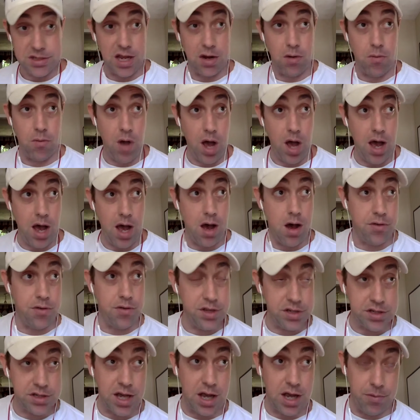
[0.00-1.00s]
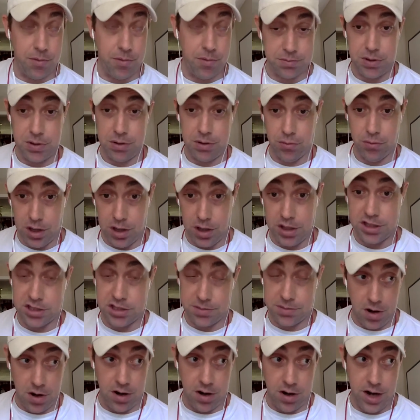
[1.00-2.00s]
like, wow, this guy must be really
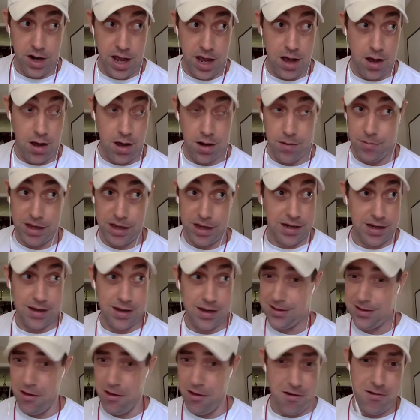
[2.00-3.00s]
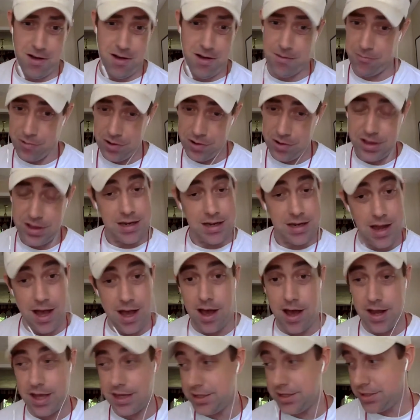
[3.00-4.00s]
smart now. And I'm like, no, I'm really
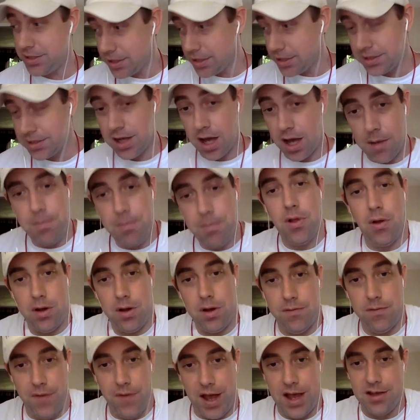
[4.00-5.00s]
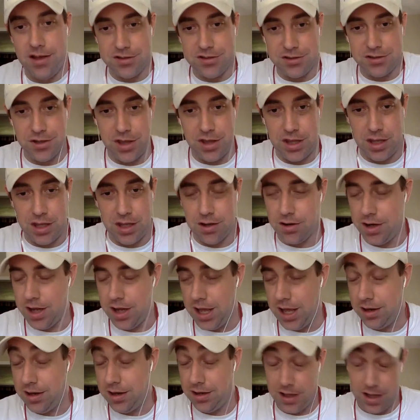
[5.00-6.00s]
not. I just uploaded files to the
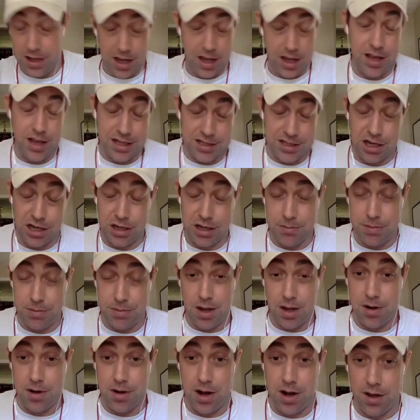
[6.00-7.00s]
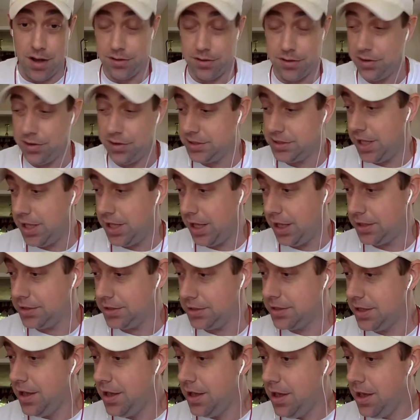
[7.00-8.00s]
internet, and that's how you become an author these
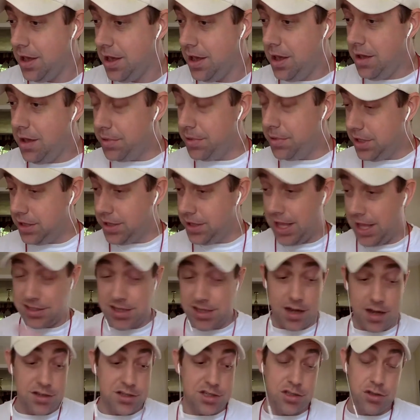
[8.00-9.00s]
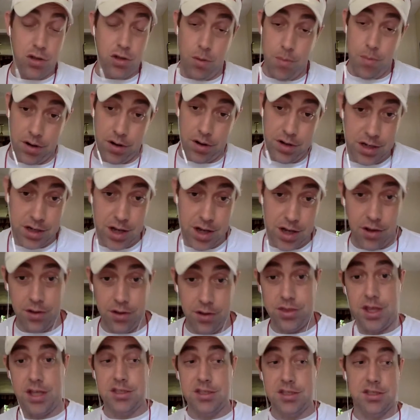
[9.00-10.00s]
days. But then that's kind of snowballed into other
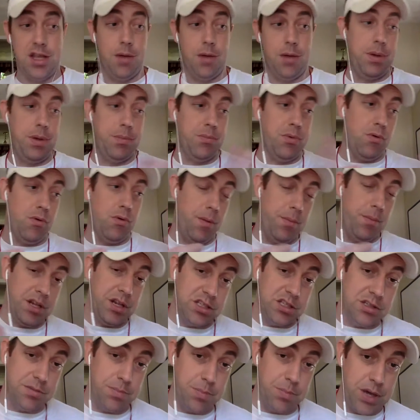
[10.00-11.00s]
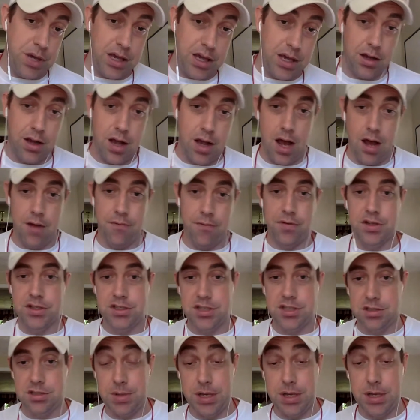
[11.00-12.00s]
things. Now people want me to speak at
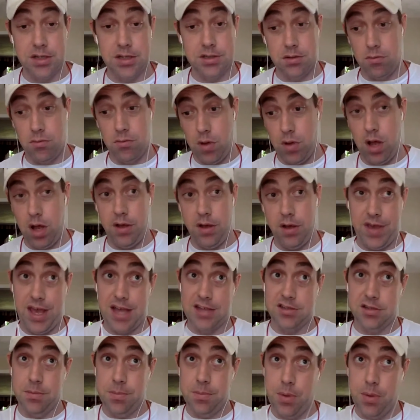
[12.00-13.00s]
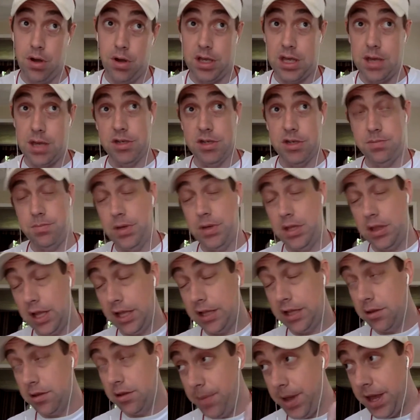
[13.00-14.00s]
conferences because, well, if he has a book, he must be
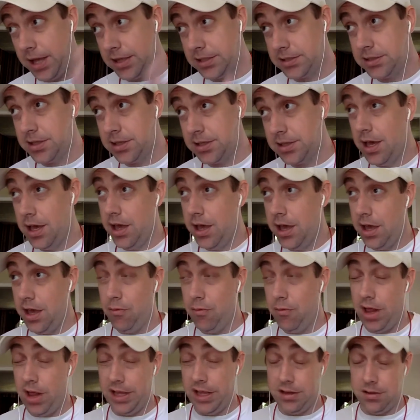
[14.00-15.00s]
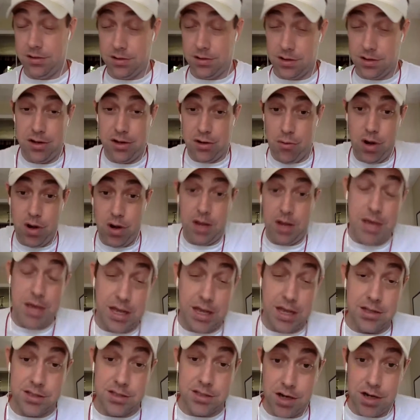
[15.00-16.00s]
like the best. And while I do want to be
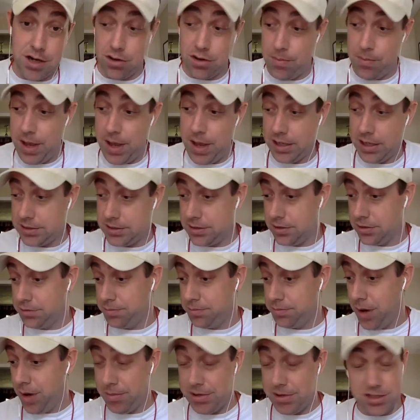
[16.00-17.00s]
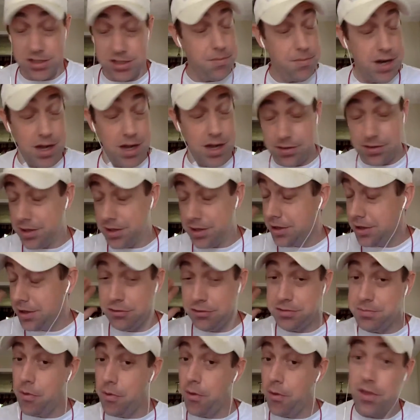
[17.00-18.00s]
considered the best, there's probably someone out there that
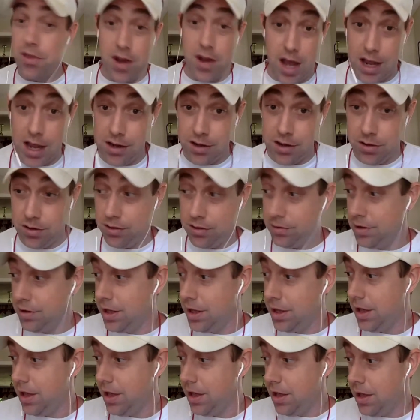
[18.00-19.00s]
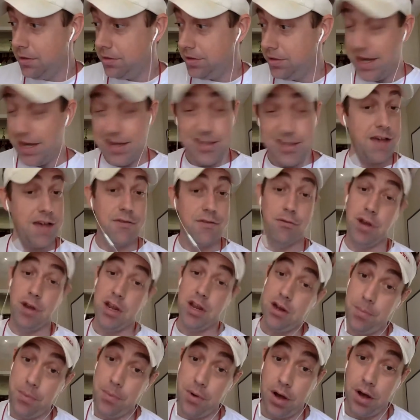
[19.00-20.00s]
knows more than I do. They just haven't
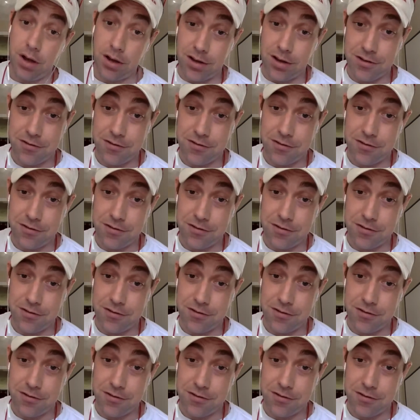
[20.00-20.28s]
written a book.